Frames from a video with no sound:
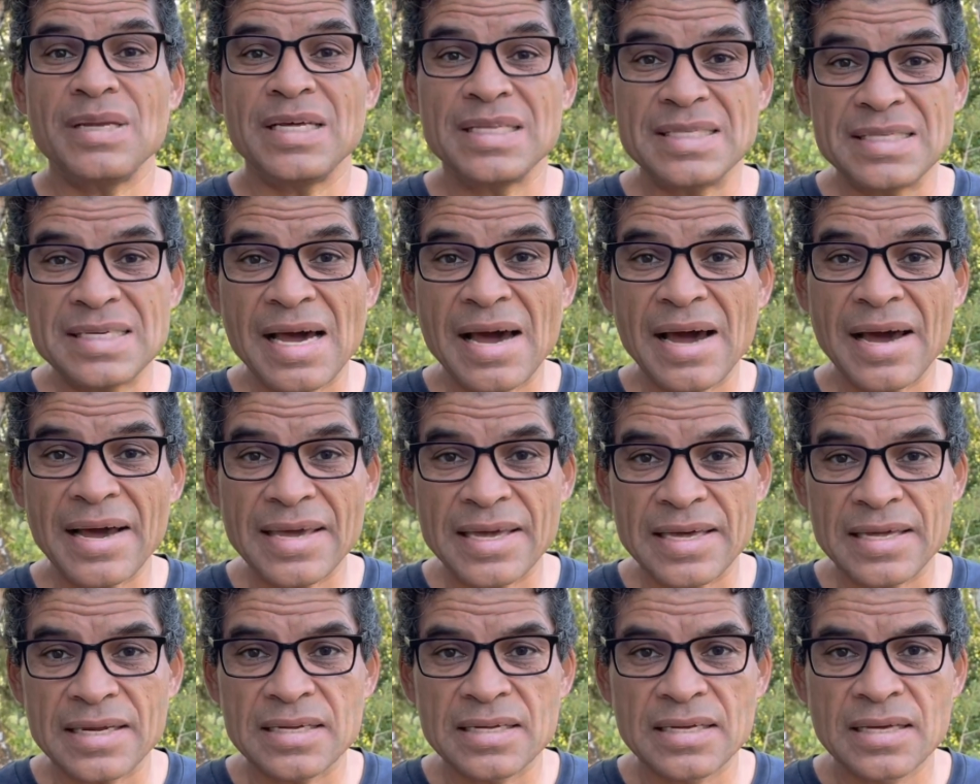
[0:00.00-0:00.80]

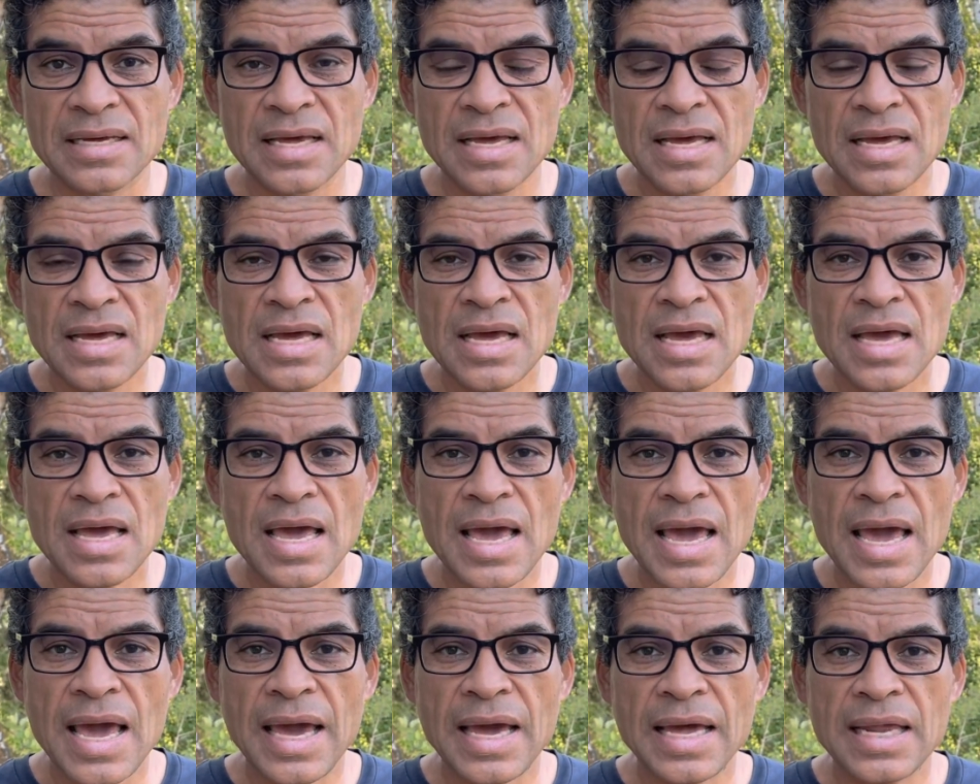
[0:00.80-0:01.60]
tired.
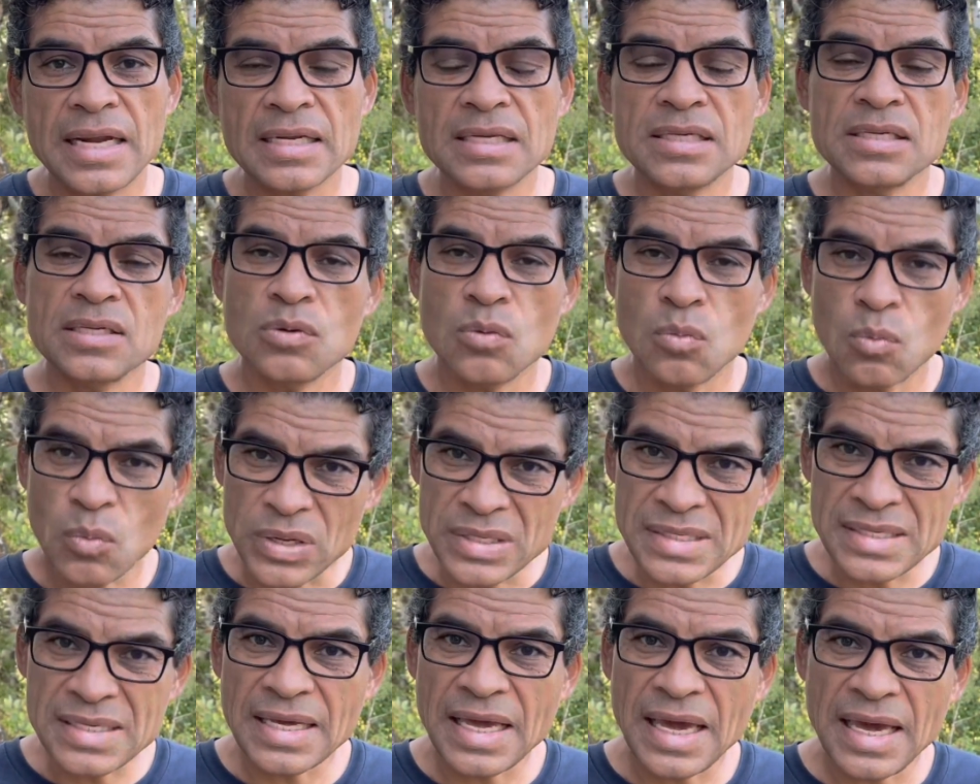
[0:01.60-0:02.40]
And
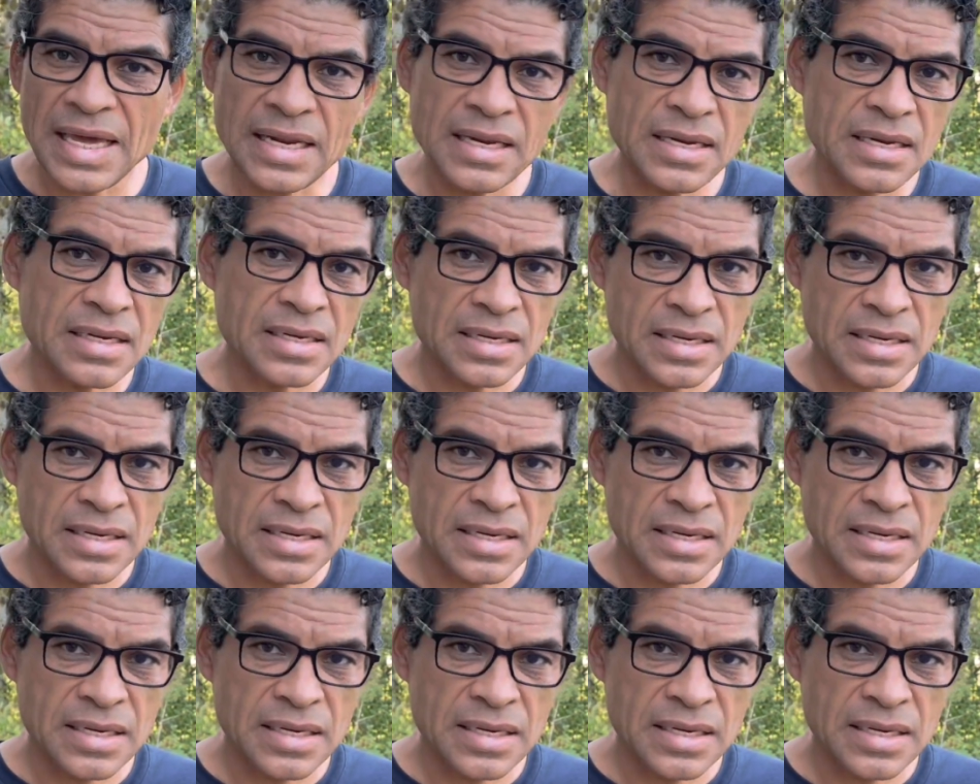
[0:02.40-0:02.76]
once again,